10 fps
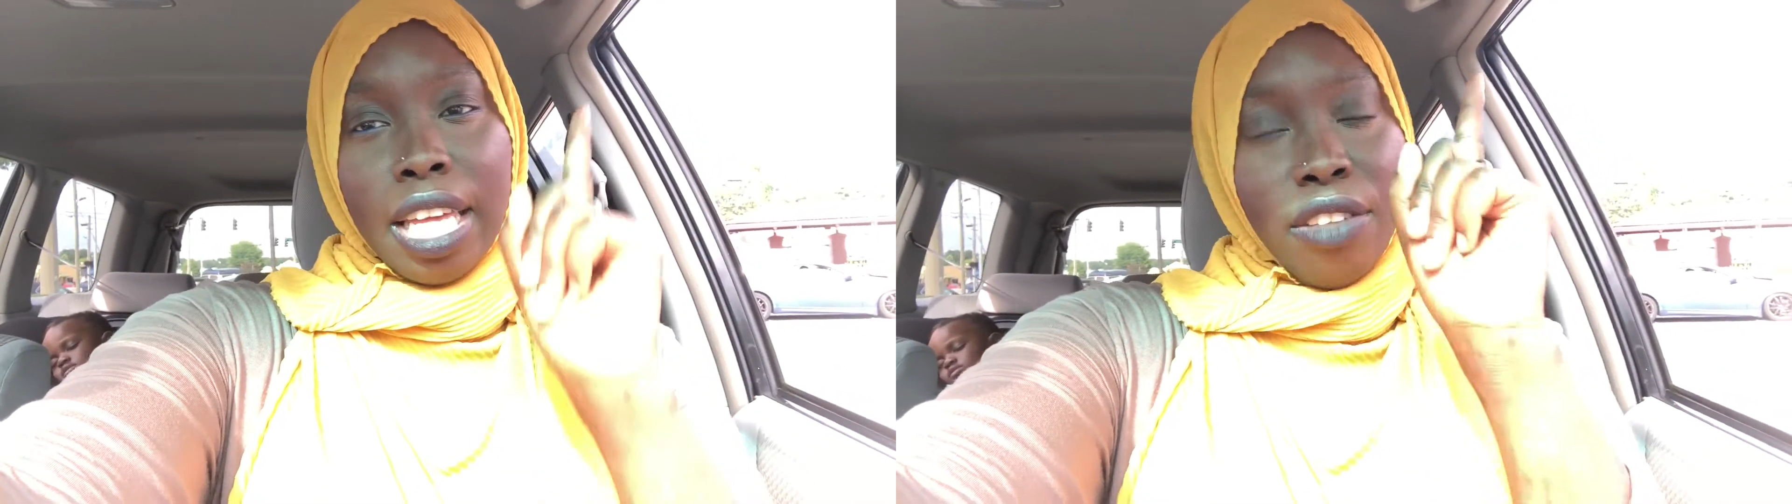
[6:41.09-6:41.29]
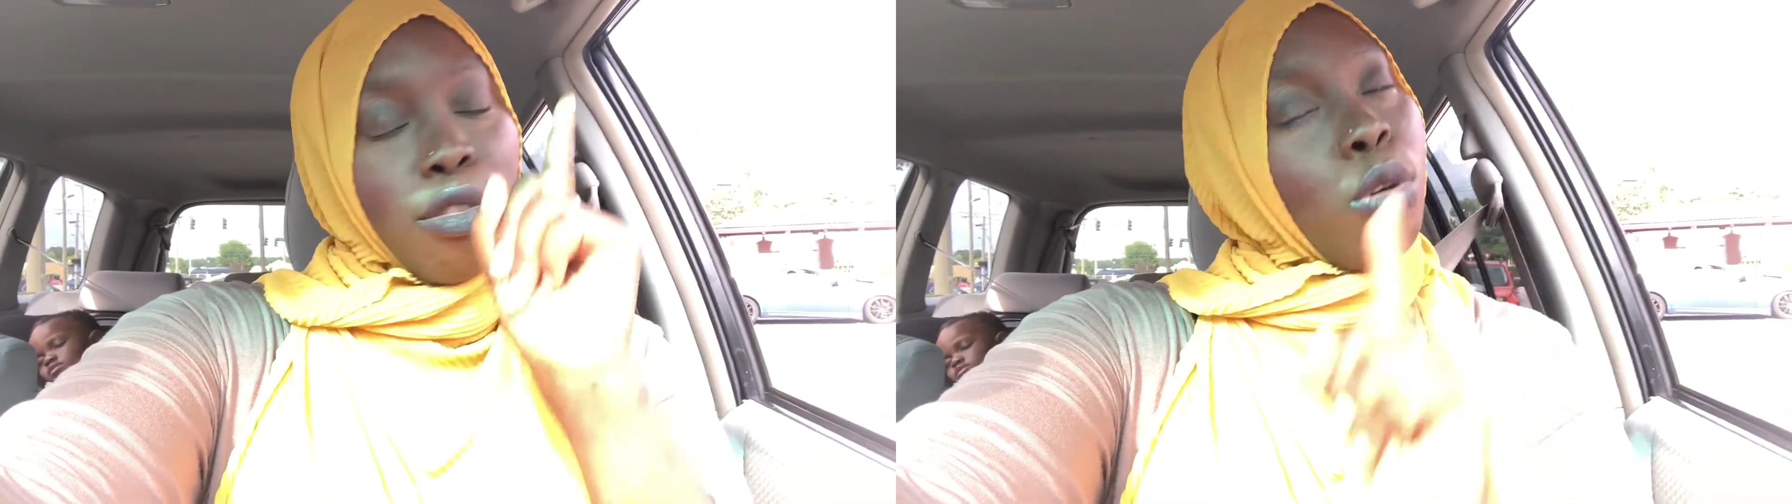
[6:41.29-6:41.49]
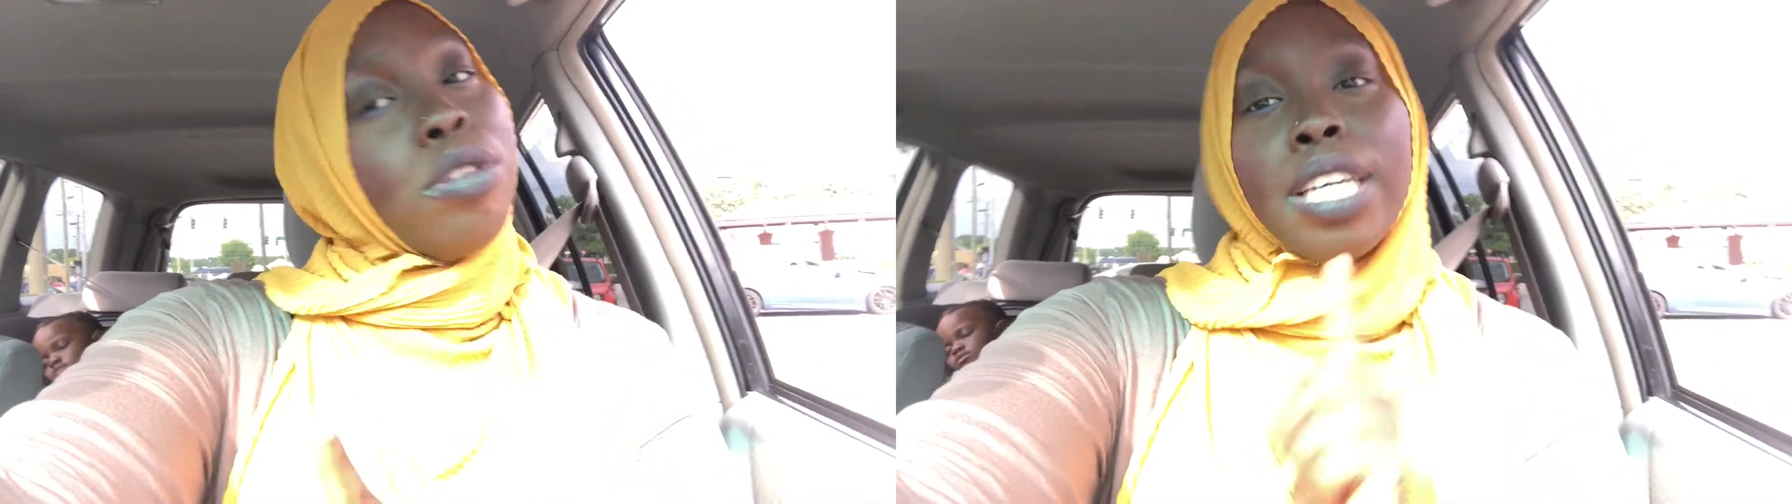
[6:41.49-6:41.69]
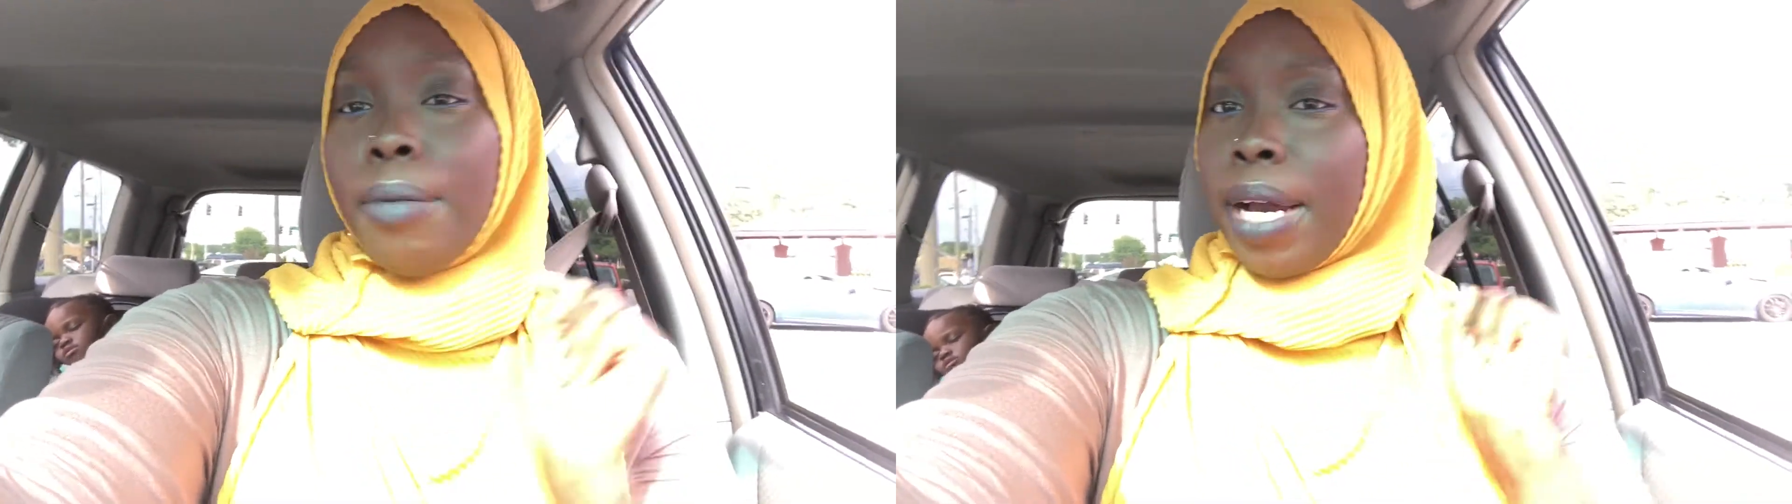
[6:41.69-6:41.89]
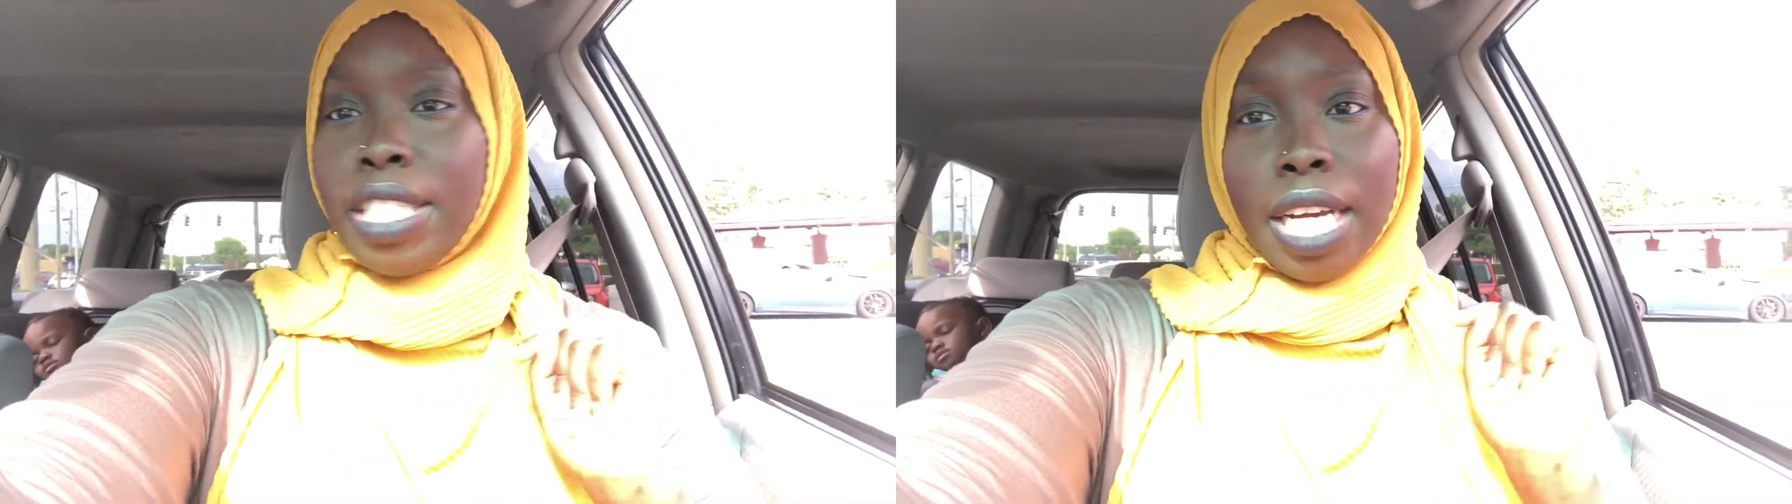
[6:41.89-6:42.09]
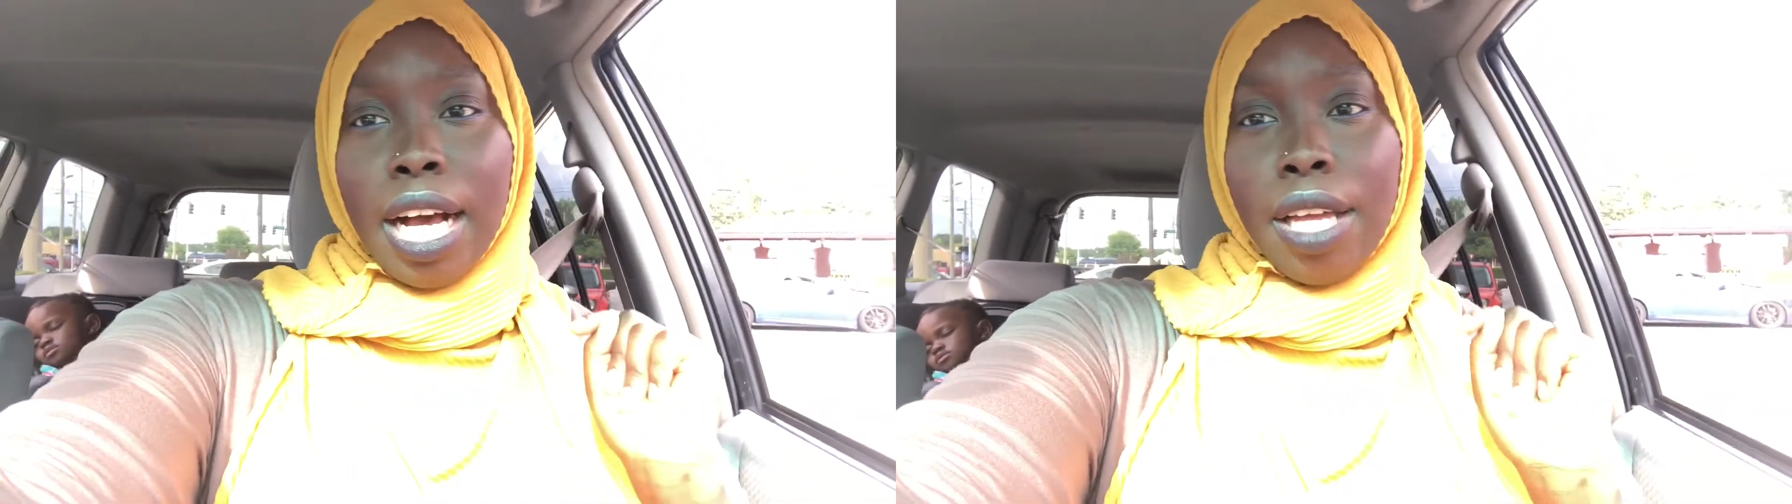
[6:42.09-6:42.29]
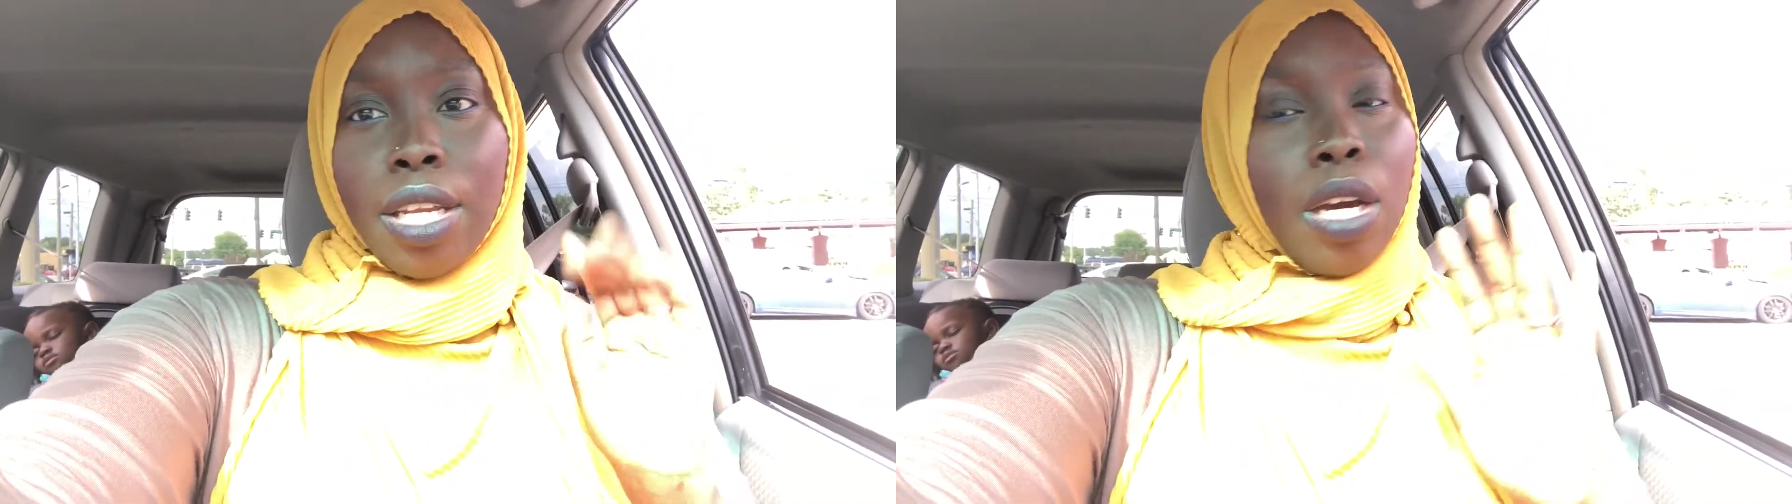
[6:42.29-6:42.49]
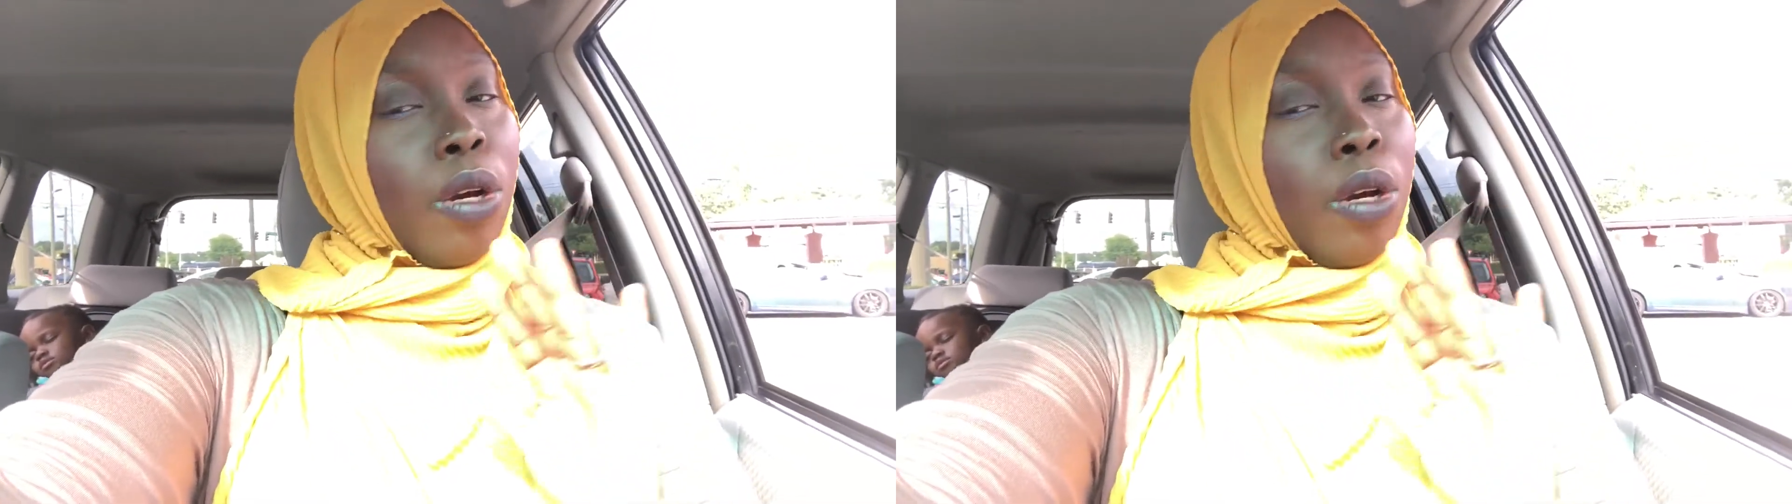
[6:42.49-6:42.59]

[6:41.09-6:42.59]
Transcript: If you tell my child,